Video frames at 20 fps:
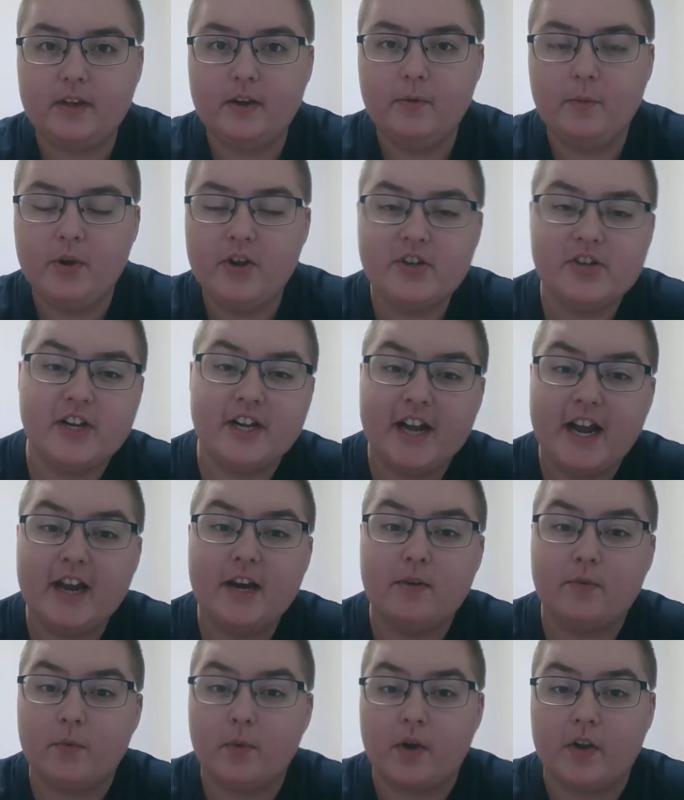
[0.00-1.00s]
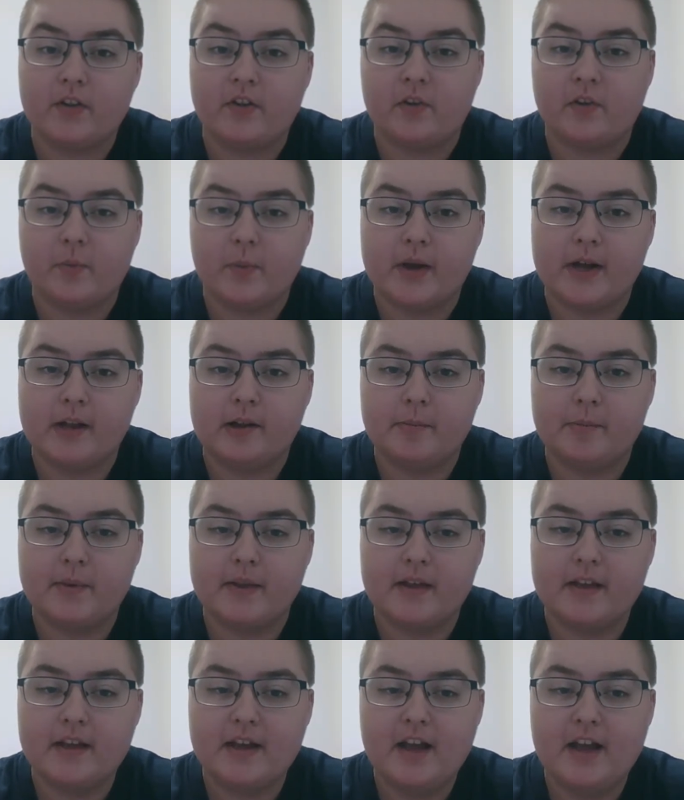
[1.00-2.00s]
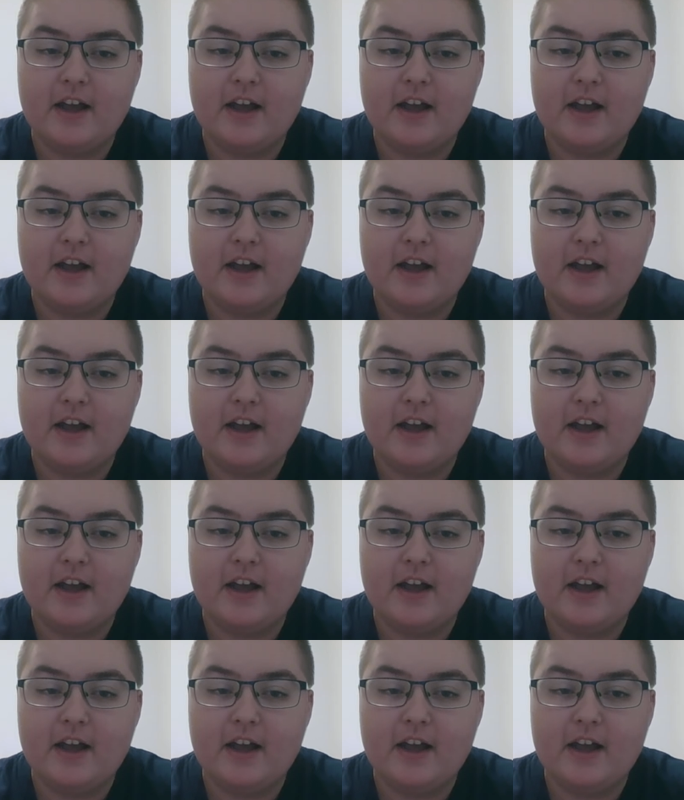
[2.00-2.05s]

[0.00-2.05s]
which I kind of was as well, but